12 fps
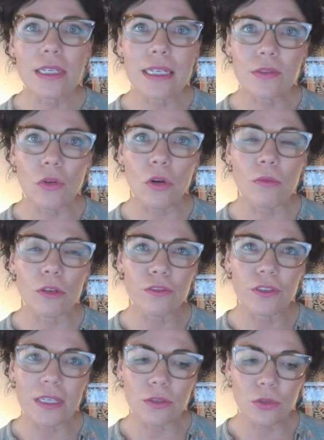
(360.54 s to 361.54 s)

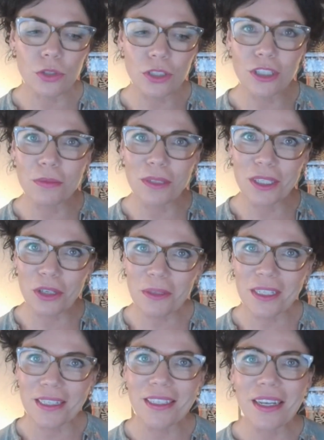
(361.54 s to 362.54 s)
absolutely normal for estrogen to